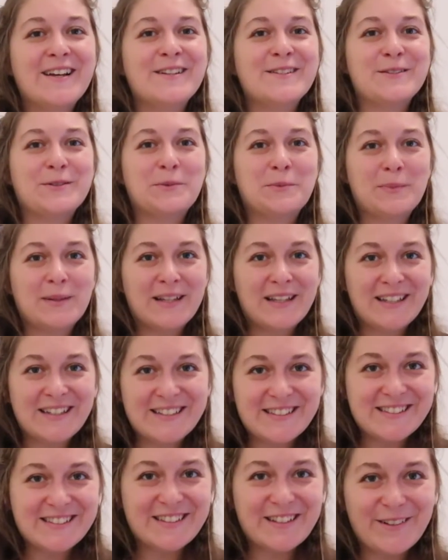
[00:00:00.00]
So
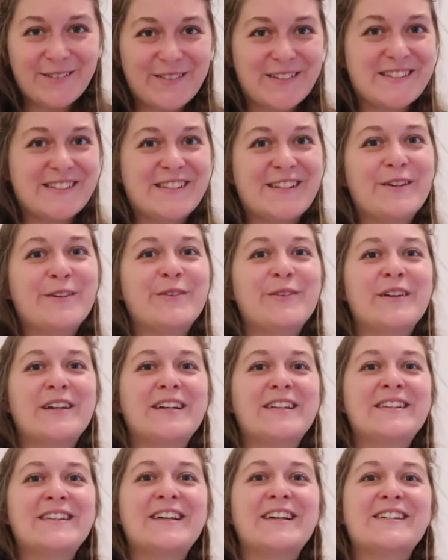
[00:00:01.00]
please, if it's
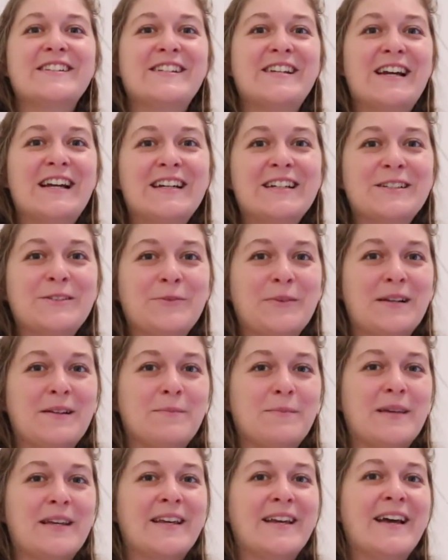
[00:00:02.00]
different, share it
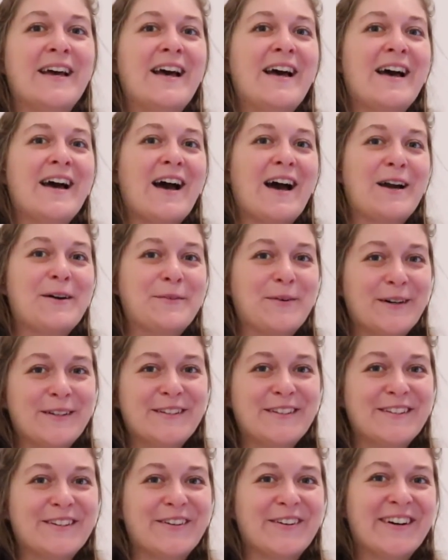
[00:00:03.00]
with me. I want
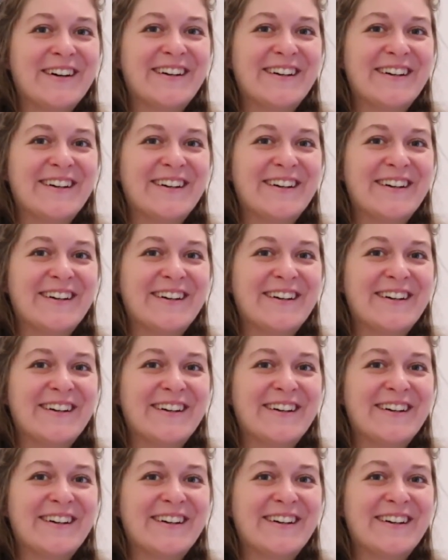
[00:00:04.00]
to know.